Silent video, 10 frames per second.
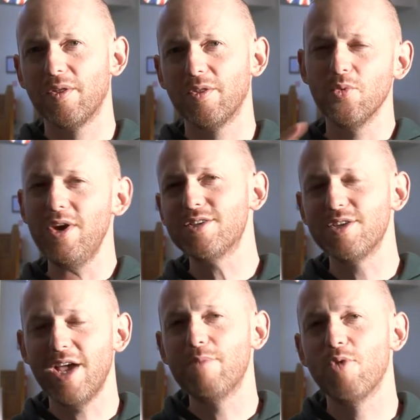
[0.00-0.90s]
the
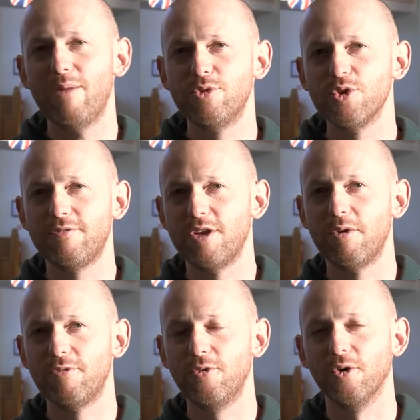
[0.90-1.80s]
reason Abraham drifted
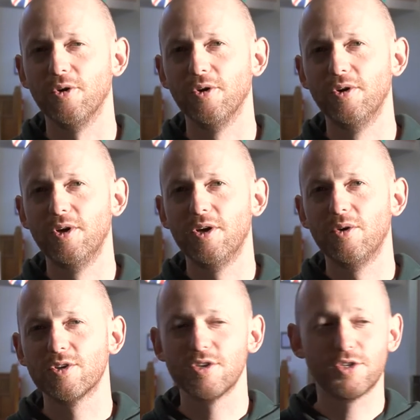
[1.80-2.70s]
before,
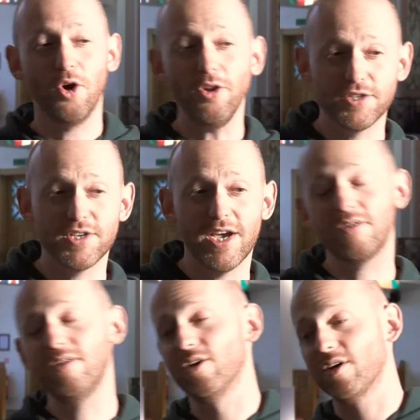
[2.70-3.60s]
because God
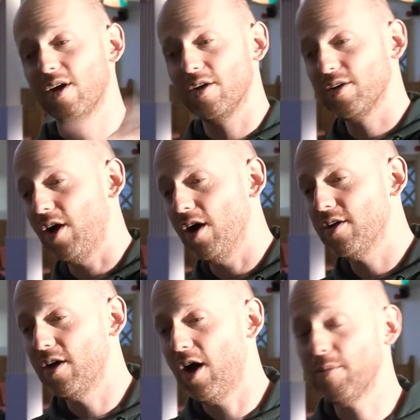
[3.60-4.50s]
said, look,
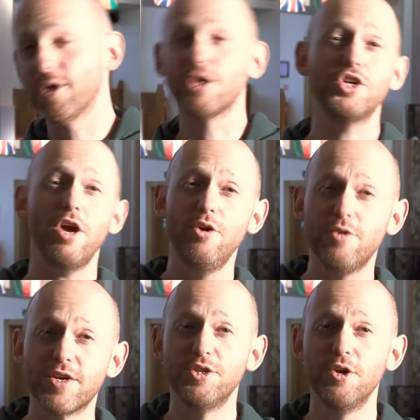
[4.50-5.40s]
I'm going to show you
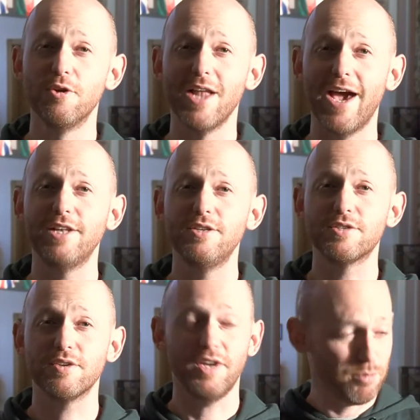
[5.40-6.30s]
this new
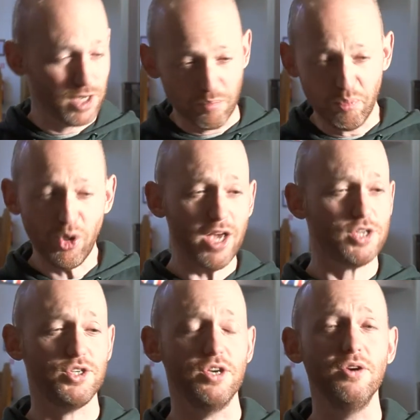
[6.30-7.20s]
land, and I'm going to
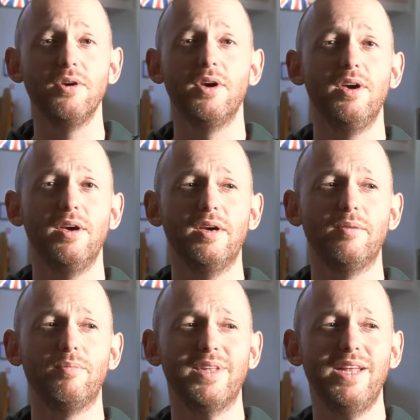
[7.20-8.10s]
bless you.
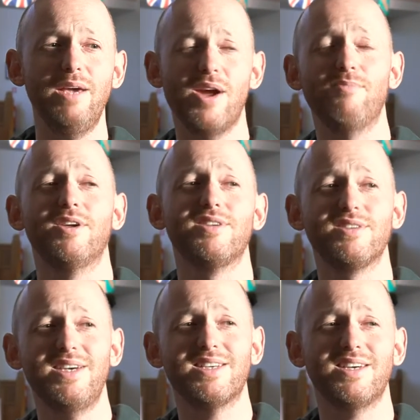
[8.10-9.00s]
But then Abraham can
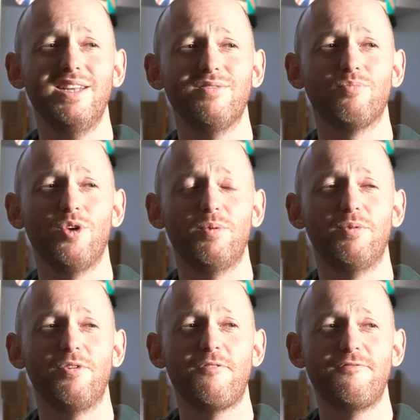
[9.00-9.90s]
see it's kind of the problem
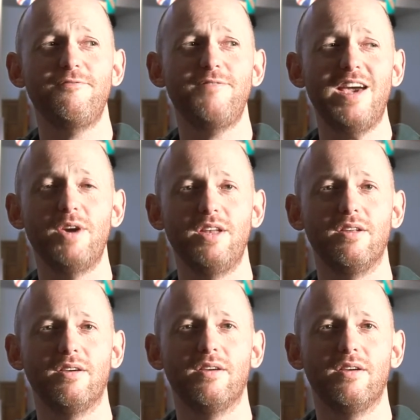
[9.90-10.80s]
of a famine.